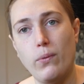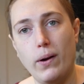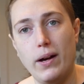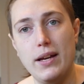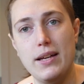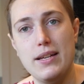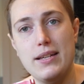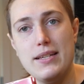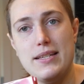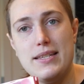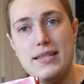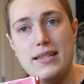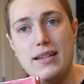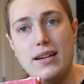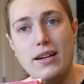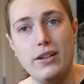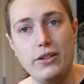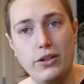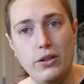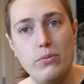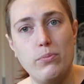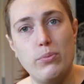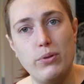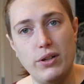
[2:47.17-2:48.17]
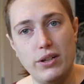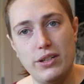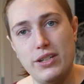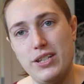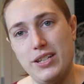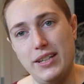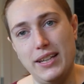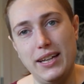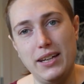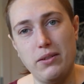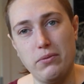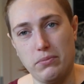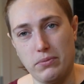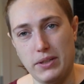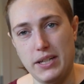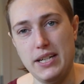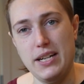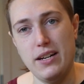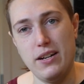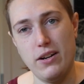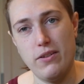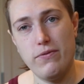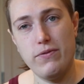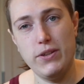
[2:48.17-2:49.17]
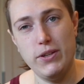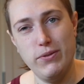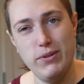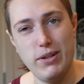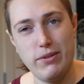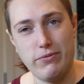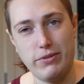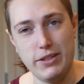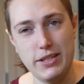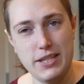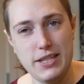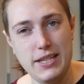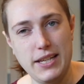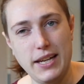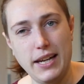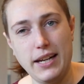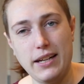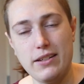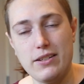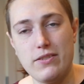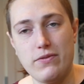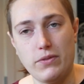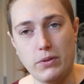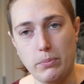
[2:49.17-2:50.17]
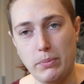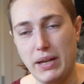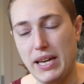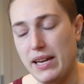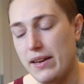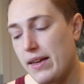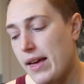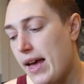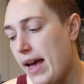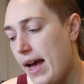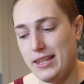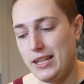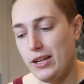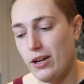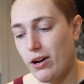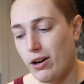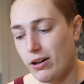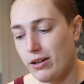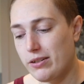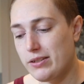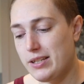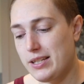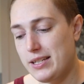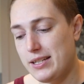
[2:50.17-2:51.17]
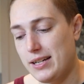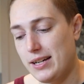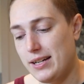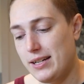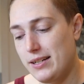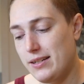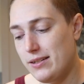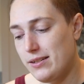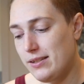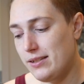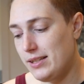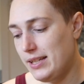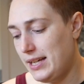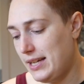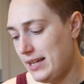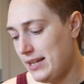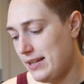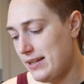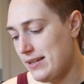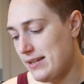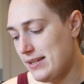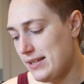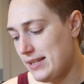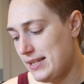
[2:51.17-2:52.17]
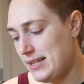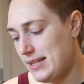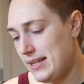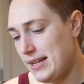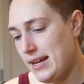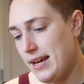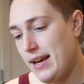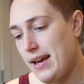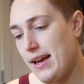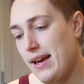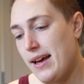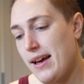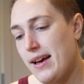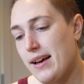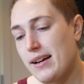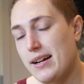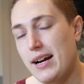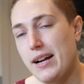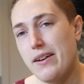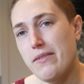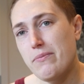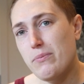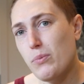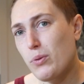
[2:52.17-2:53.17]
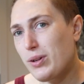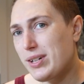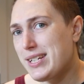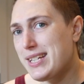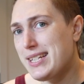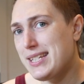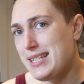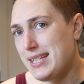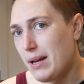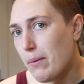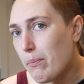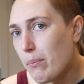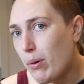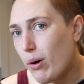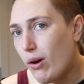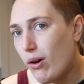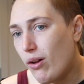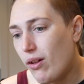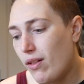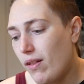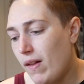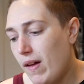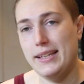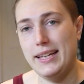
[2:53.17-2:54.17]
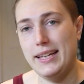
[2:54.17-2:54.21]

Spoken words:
was a good book to read in a few different sittings for me. The art style is kind of more simple,